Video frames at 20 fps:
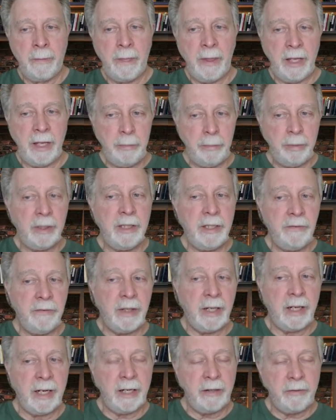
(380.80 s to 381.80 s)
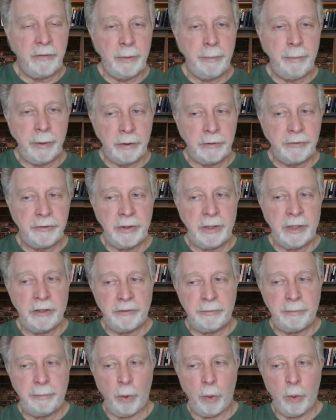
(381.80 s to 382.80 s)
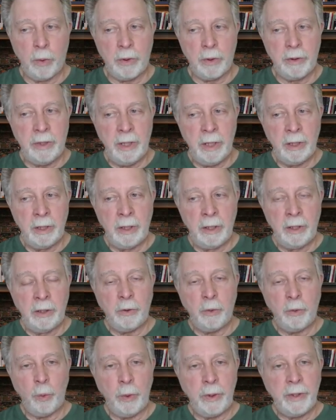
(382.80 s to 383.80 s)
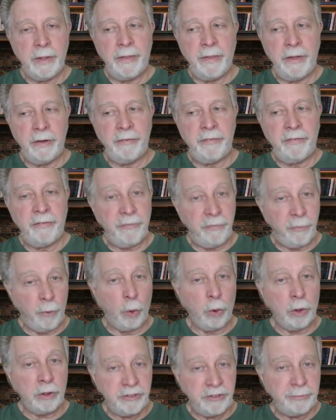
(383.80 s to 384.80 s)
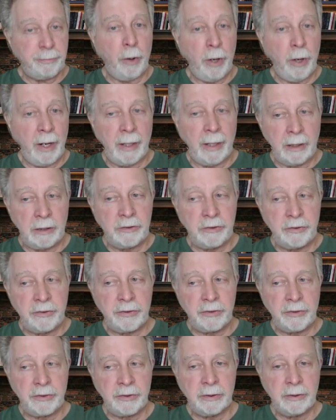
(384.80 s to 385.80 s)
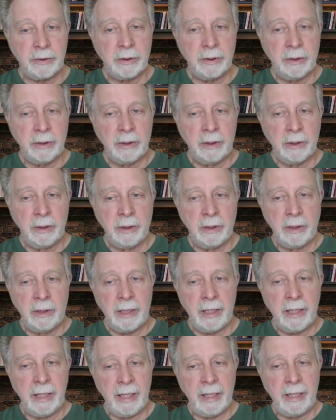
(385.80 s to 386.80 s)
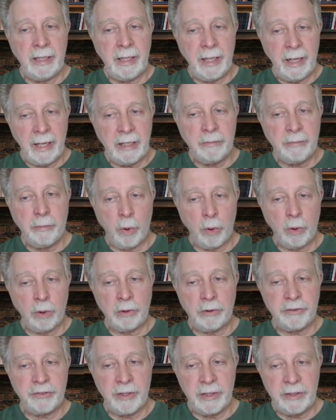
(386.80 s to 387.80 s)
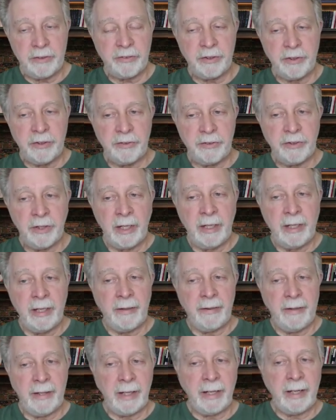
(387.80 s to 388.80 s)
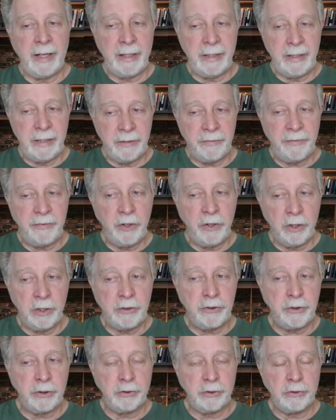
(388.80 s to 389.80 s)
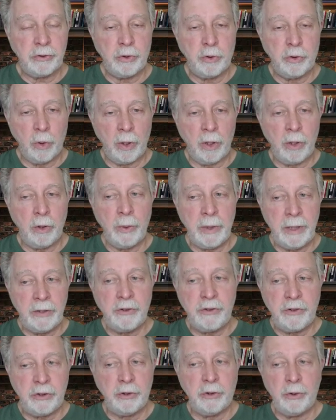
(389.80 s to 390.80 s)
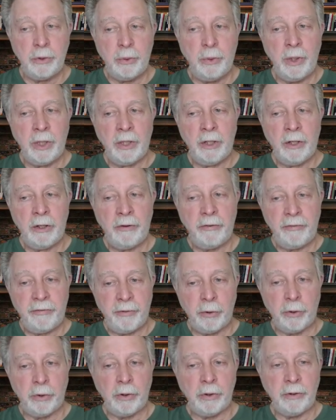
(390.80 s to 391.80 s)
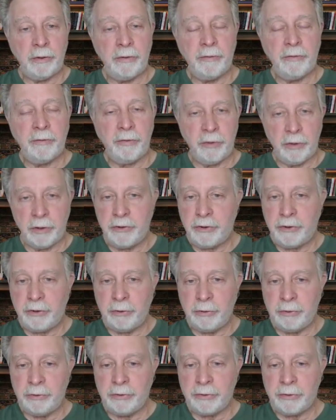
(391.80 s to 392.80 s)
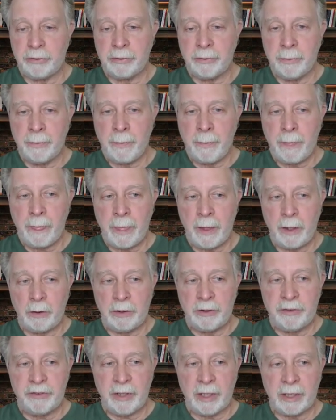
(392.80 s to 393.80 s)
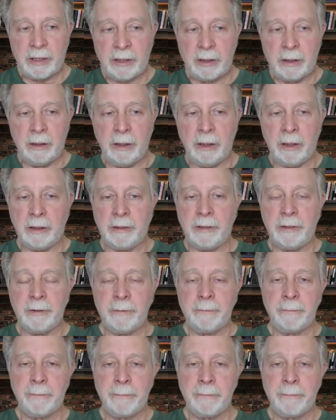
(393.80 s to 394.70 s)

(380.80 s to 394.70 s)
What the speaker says: He believed that every person is born with the four sprouts, innate moral senses that, if nurtured, grow into full virtues. Well, let's take a look.